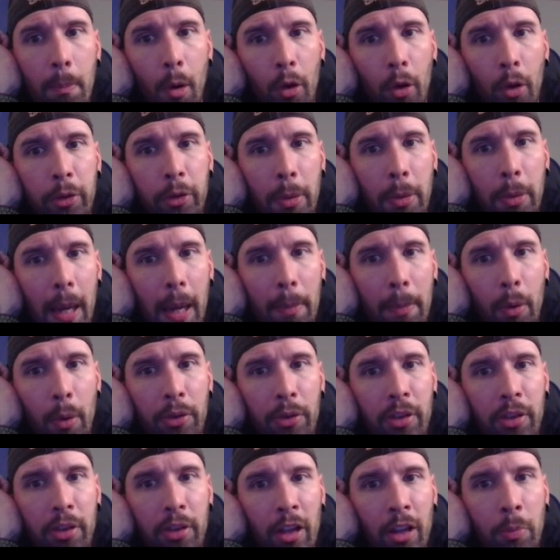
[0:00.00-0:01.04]
Multiply both
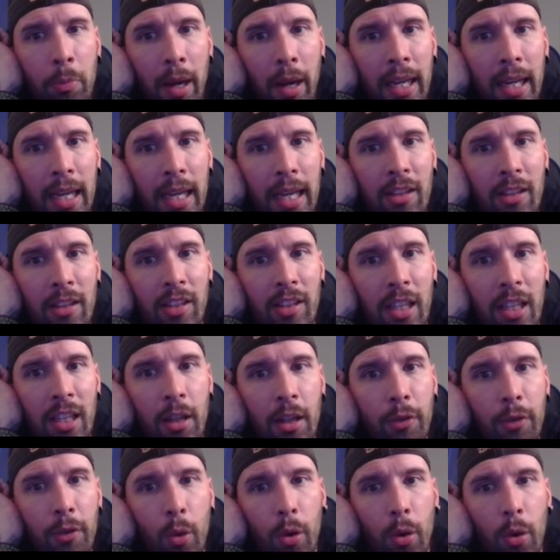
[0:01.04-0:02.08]
sides by 18,
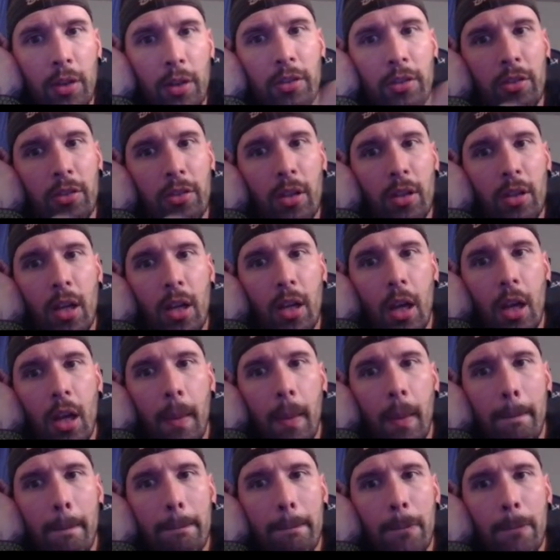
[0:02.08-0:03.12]
of course.
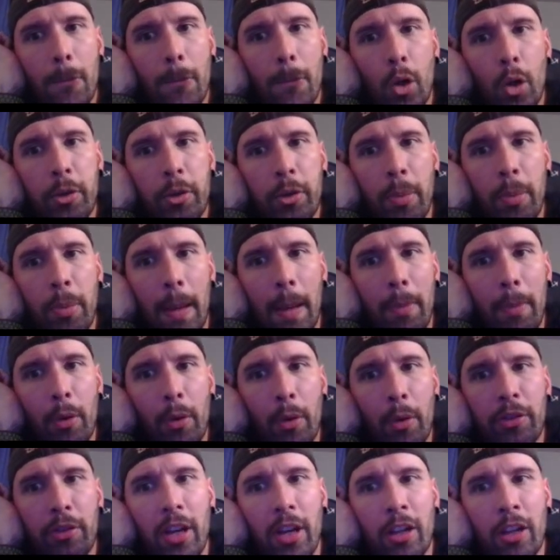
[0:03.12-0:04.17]
Multiply
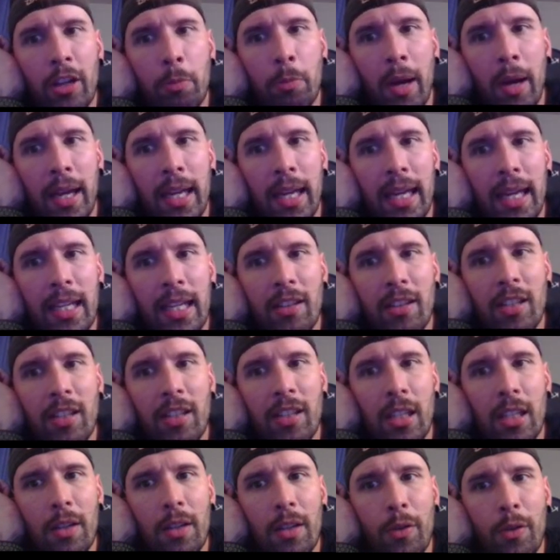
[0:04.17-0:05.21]
both sides by
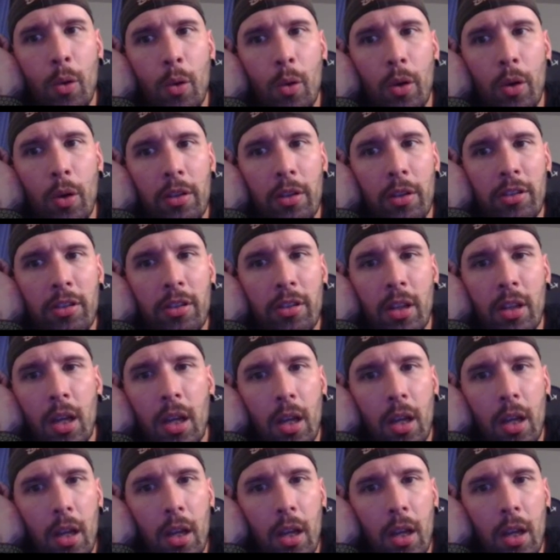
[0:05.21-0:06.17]
18, of course.